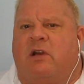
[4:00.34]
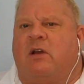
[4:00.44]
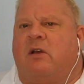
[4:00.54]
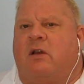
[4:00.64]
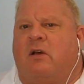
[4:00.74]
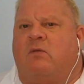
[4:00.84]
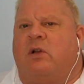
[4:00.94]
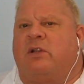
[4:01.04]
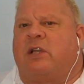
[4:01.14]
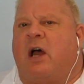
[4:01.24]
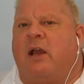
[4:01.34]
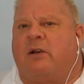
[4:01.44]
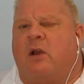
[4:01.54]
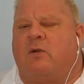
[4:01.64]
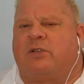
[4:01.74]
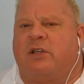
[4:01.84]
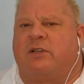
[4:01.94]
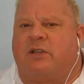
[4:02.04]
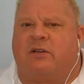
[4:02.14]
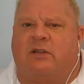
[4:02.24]
it a real
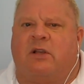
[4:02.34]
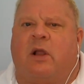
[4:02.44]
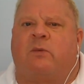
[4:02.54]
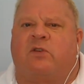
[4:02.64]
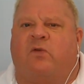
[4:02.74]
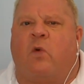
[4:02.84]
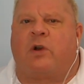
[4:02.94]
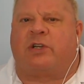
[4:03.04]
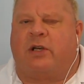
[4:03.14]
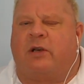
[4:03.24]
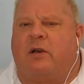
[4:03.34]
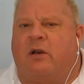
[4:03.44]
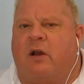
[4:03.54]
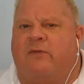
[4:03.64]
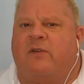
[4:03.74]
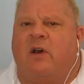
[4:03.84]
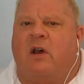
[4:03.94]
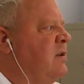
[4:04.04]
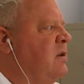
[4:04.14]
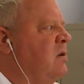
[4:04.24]
diagnosis until I was fortunate enough
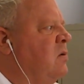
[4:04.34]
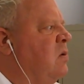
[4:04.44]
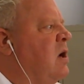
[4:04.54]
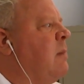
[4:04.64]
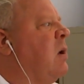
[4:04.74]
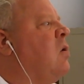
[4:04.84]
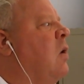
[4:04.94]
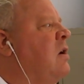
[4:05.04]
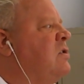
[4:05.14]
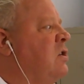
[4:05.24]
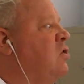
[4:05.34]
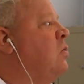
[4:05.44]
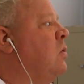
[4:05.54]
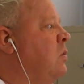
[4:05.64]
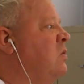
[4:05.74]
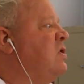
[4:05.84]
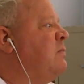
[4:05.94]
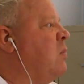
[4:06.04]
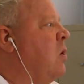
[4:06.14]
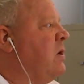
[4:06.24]
to come across a true
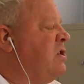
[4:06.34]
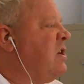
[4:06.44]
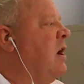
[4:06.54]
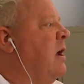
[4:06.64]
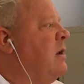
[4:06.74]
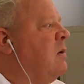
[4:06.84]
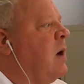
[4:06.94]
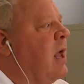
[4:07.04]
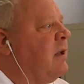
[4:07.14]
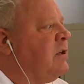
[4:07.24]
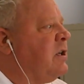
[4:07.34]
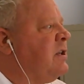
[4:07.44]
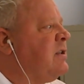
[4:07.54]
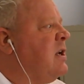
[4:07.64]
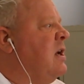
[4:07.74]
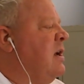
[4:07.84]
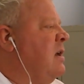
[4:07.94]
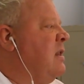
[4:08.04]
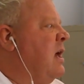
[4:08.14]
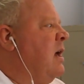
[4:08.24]
sports neurologist
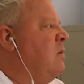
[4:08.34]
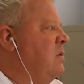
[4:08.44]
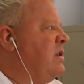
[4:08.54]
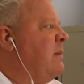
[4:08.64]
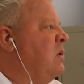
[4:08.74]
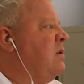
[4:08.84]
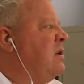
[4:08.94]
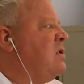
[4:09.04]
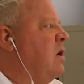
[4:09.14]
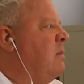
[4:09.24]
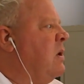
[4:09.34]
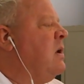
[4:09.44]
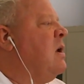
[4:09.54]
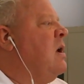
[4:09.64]
that was able to determine